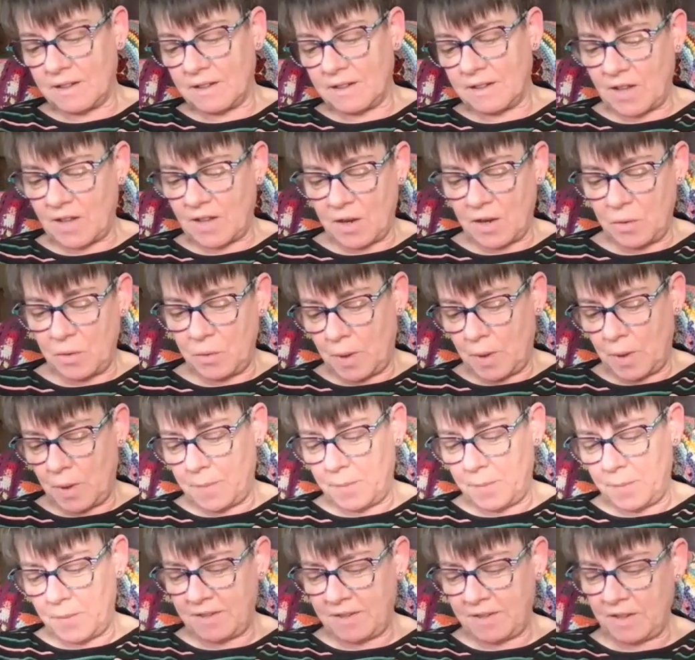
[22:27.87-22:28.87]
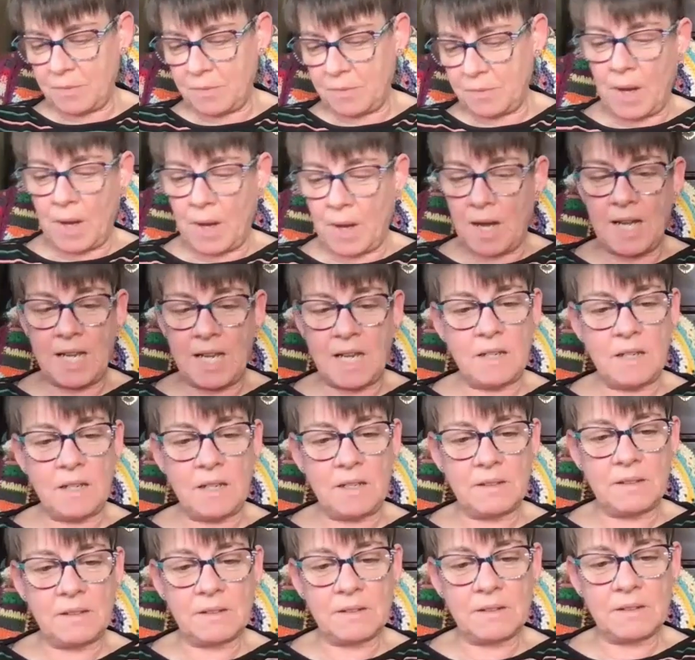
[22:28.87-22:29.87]
So this is
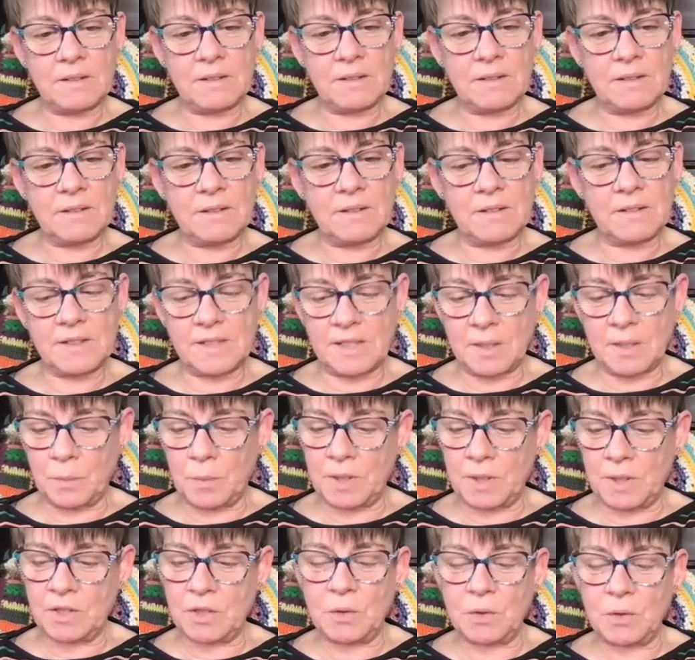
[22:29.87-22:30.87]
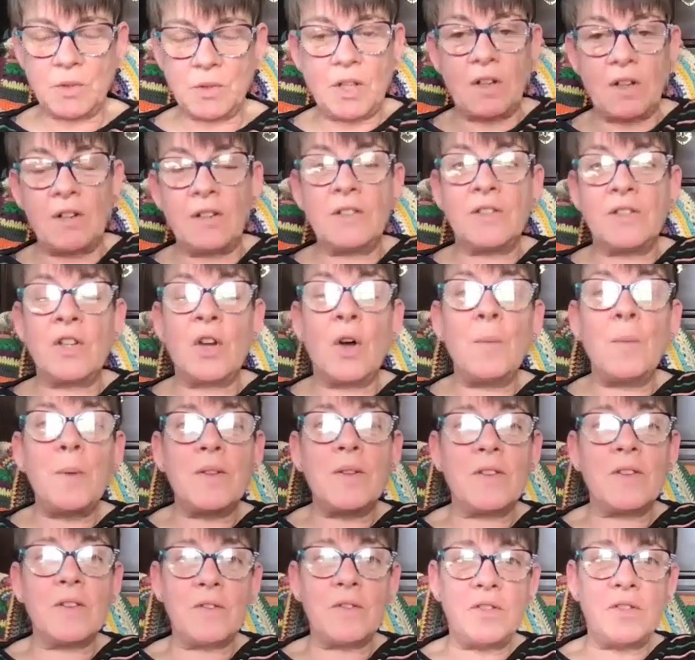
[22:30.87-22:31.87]
by someone called
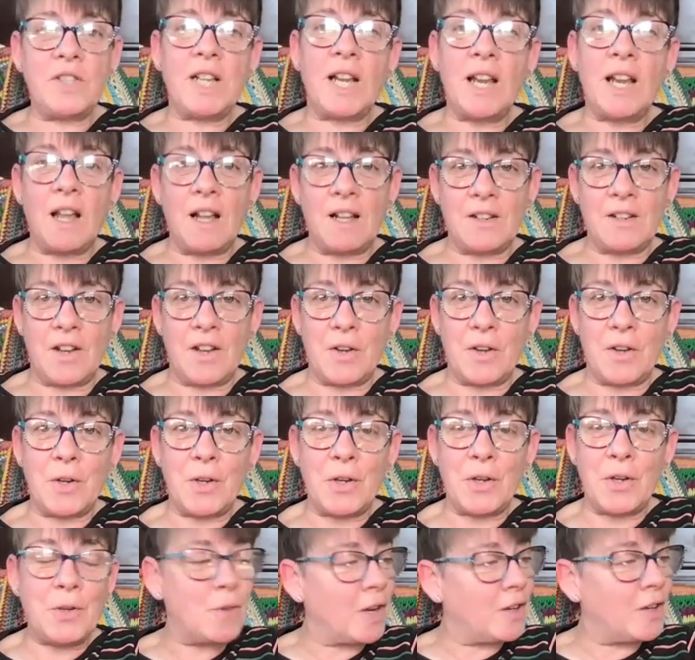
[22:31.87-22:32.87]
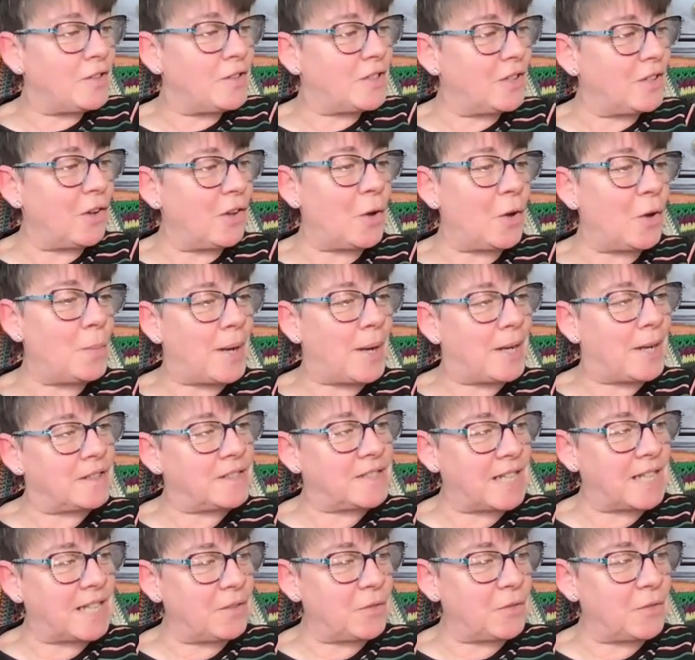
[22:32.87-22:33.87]
Thomas of Celano, who wrote a lot
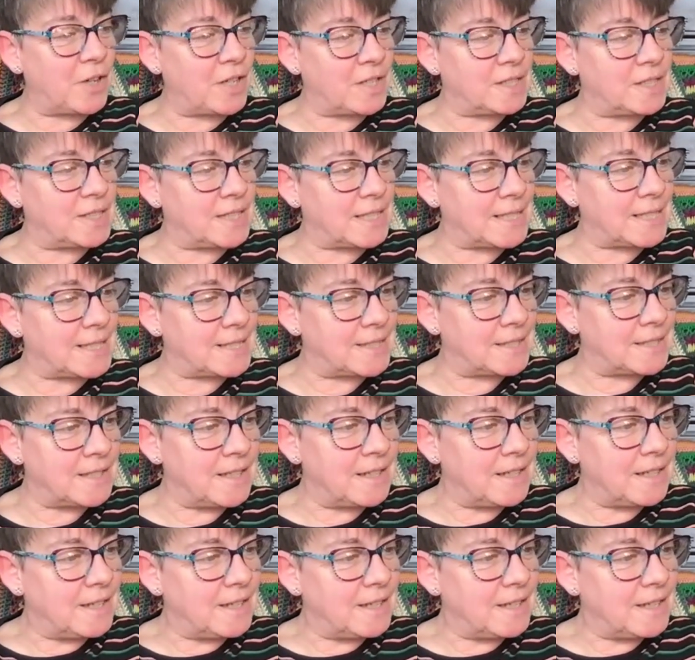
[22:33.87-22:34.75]
about Saint Francis.